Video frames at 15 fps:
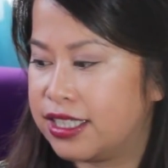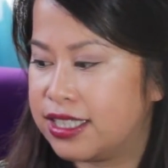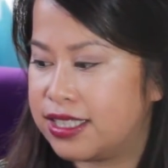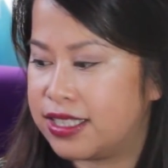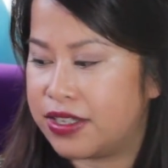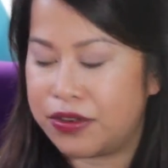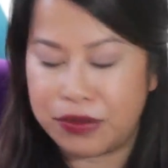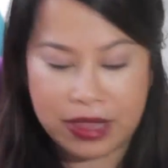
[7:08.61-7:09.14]

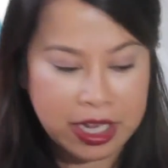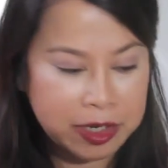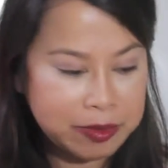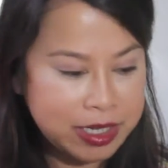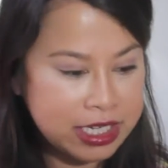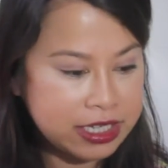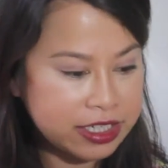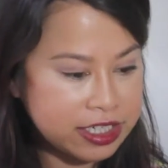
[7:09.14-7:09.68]
So that'll
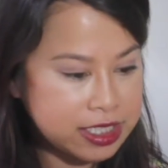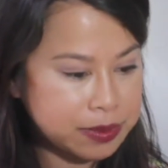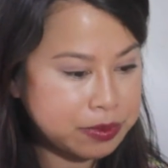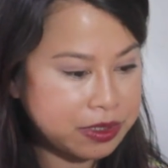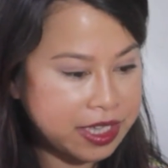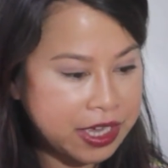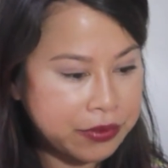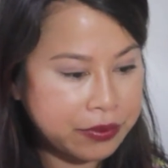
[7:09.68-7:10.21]
be good to
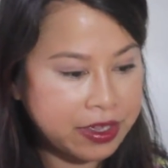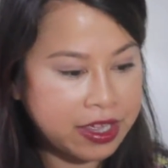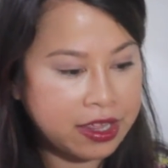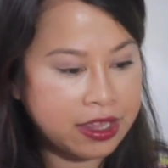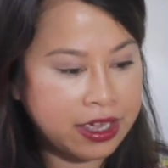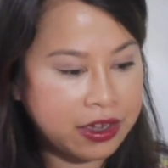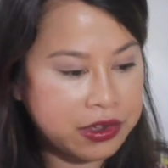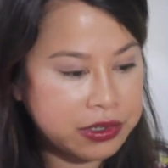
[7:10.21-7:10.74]
play
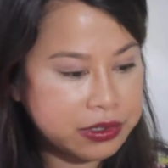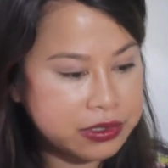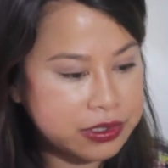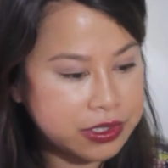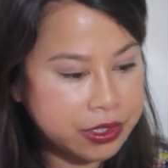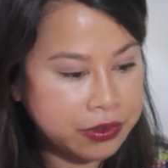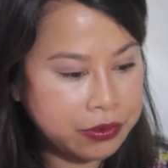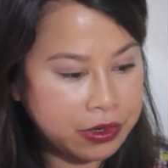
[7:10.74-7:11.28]
with. I
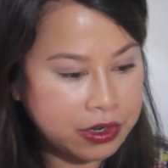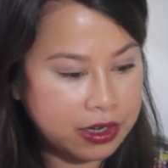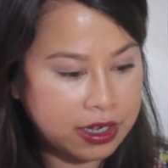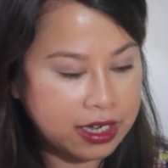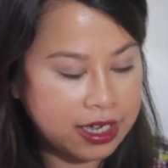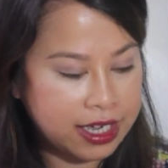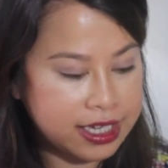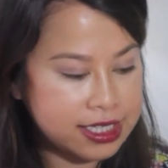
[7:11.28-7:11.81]
also
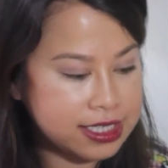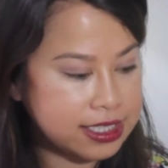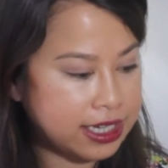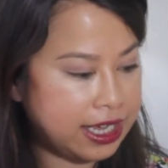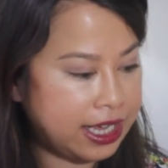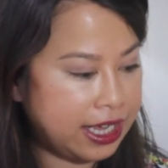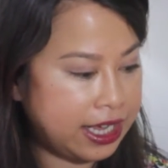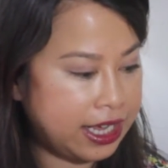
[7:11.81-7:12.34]
got
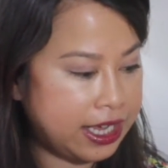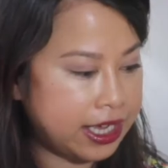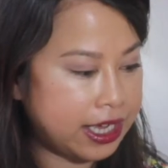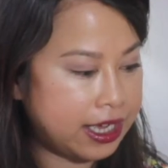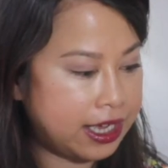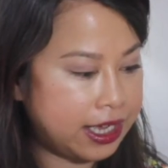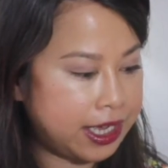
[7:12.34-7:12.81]
a